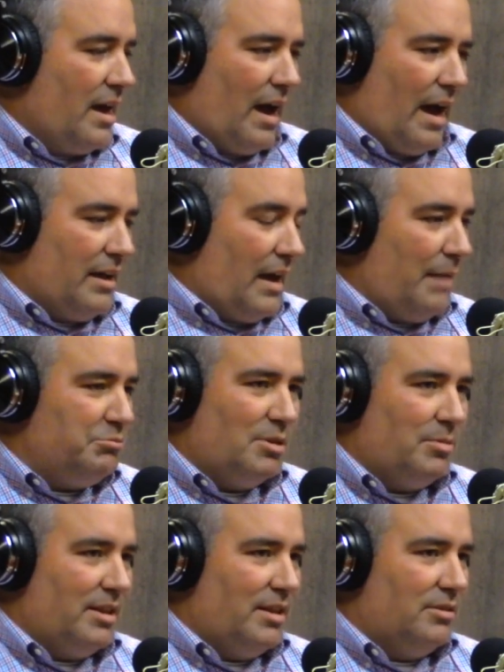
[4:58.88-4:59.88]
I'm
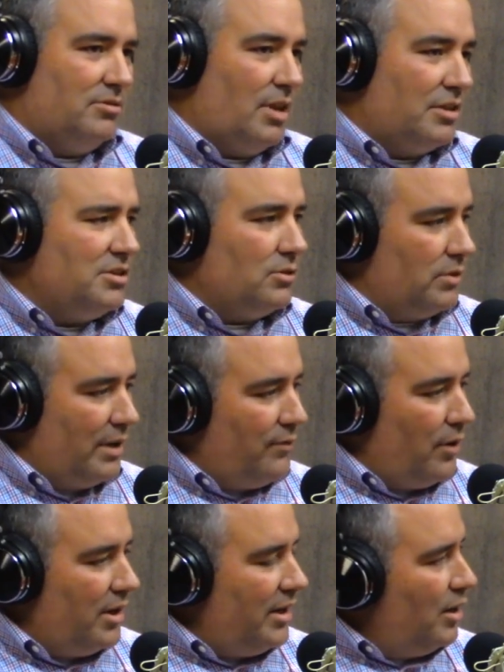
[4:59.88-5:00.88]
somebody that doesn't live
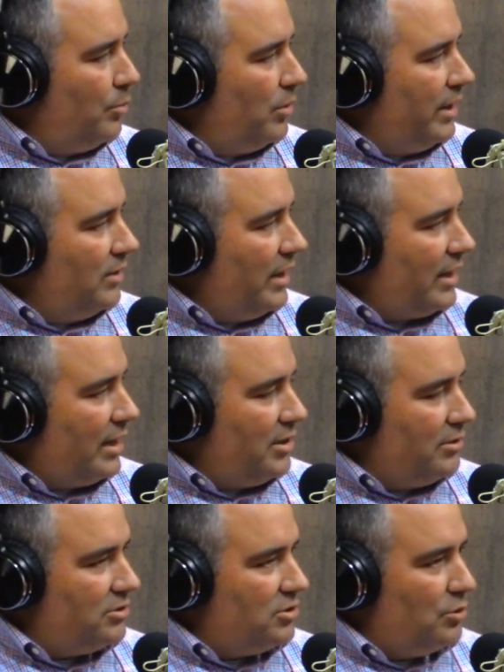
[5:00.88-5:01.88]
on an airplane like I
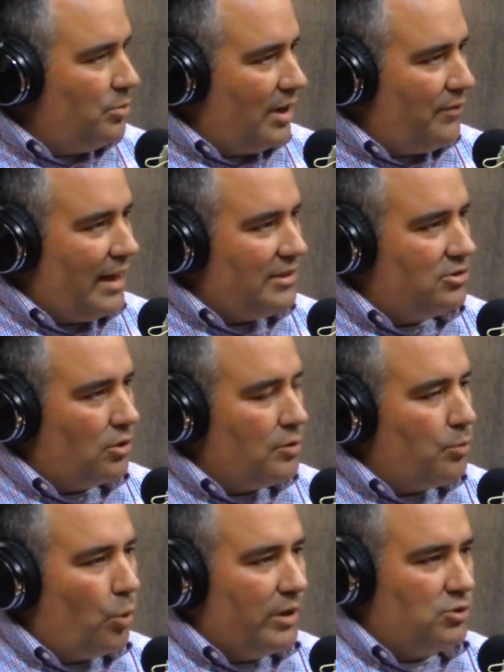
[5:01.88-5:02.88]
used to, but I've had certain
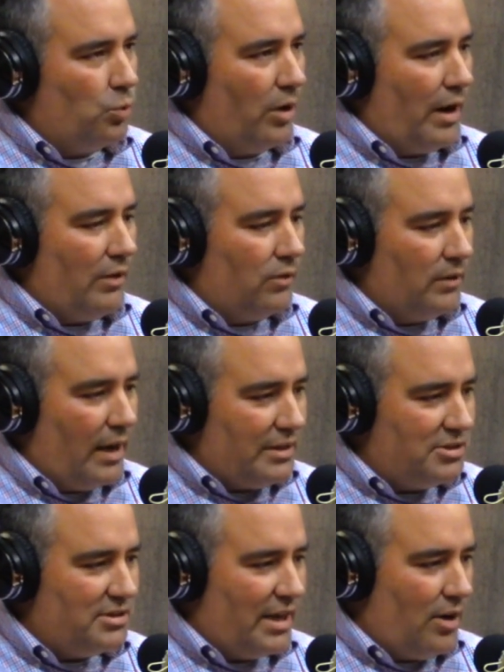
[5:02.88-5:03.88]
points where I
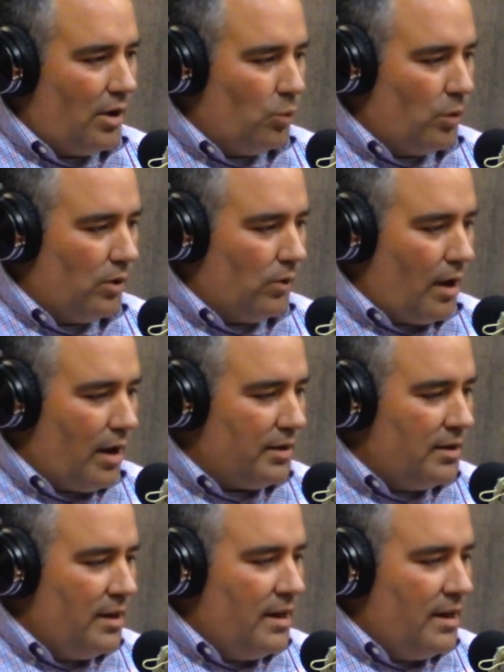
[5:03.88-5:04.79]
sat on one a lot.